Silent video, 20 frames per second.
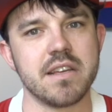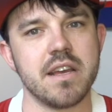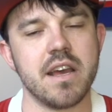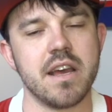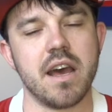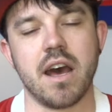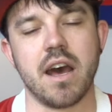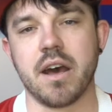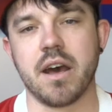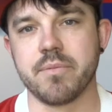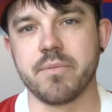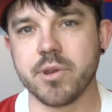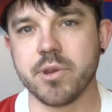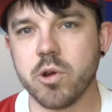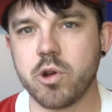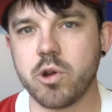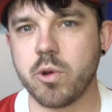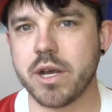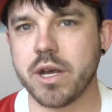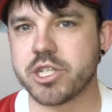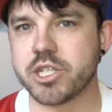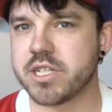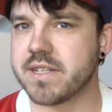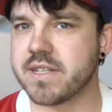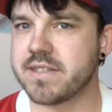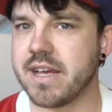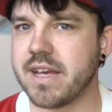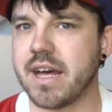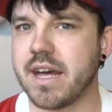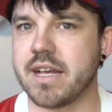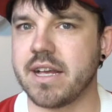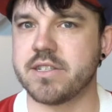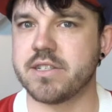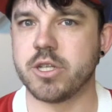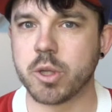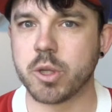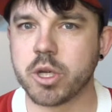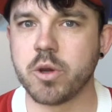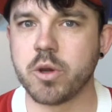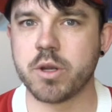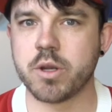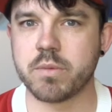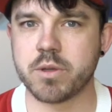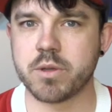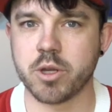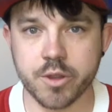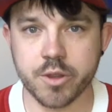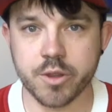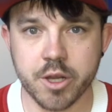No questions asked. They're